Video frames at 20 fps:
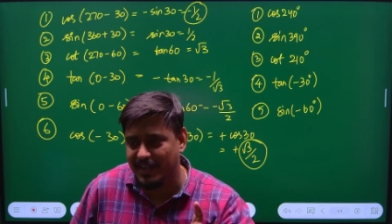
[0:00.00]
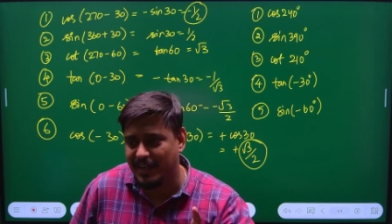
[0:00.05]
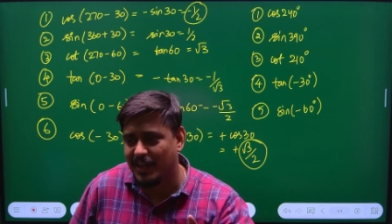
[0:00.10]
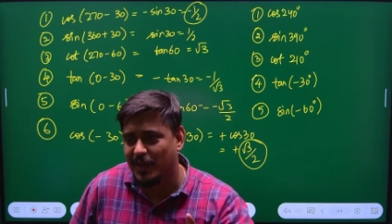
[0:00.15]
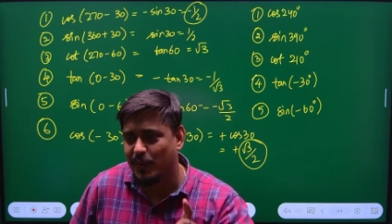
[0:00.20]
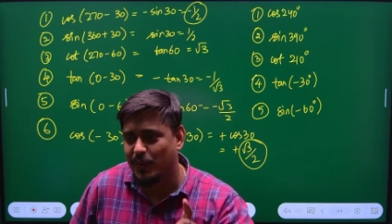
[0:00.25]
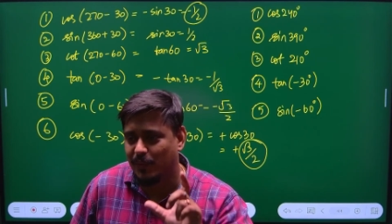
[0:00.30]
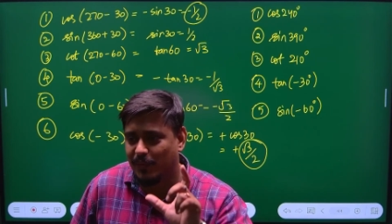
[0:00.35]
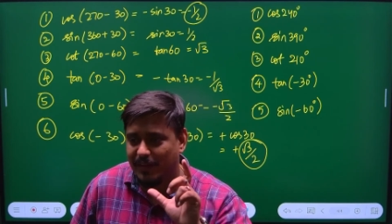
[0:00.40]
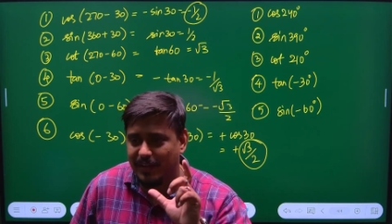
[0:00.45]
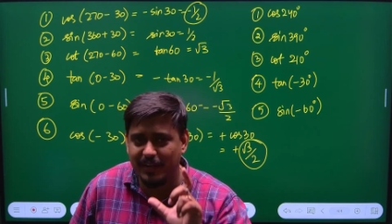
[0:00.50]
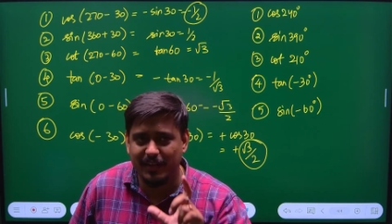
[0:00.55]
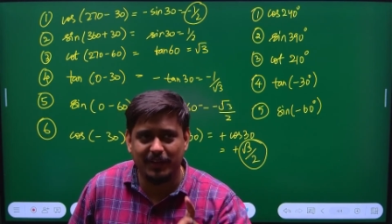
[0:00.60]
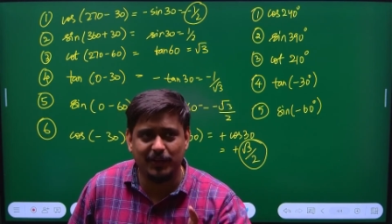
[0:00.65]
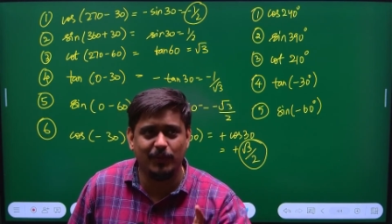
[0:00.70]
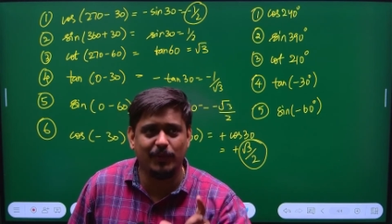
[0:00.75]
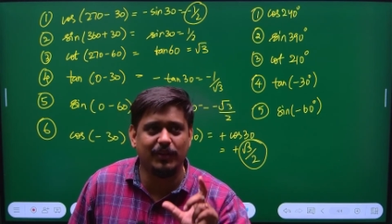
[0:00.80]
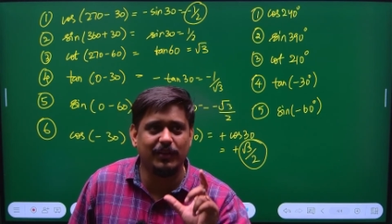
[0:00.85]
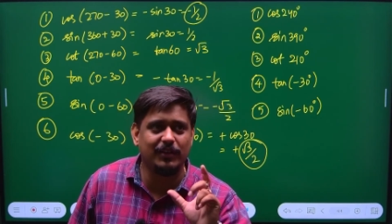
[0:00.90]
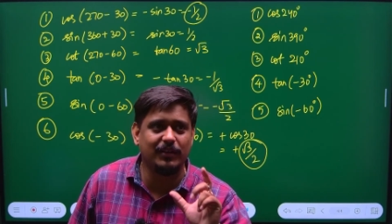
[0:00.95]
where you
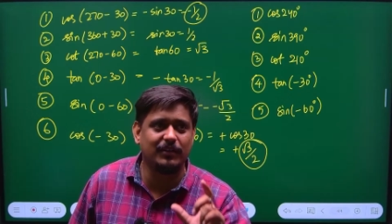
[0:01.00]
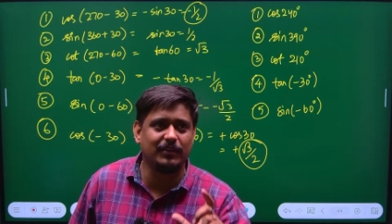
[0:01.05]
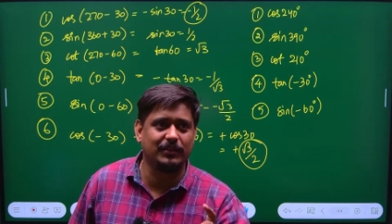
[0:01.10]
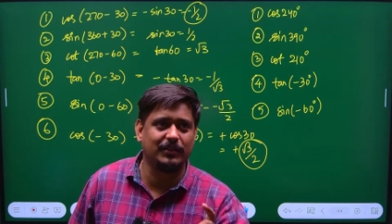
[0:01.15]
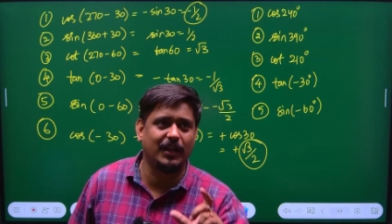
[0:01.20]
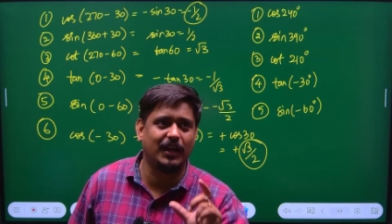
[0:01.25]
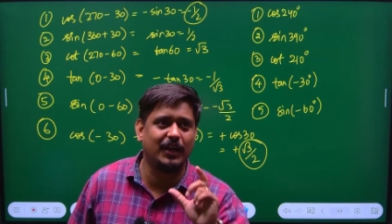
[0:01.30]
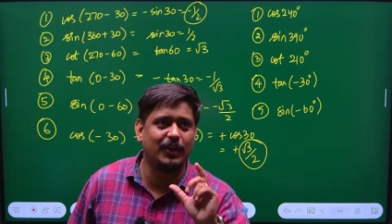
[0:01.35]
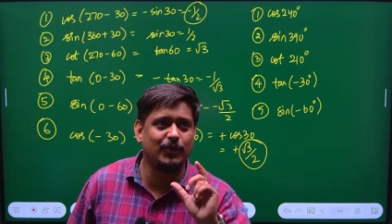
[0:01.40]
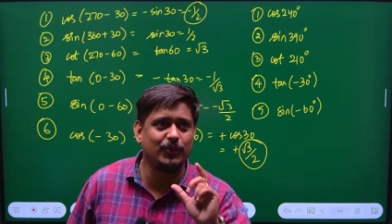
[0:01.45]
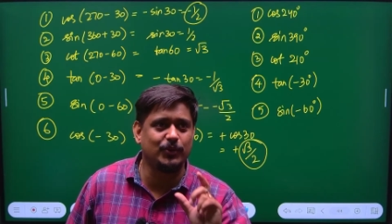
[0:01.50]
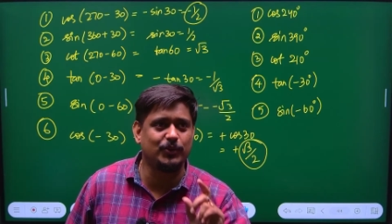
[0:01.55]
learned how to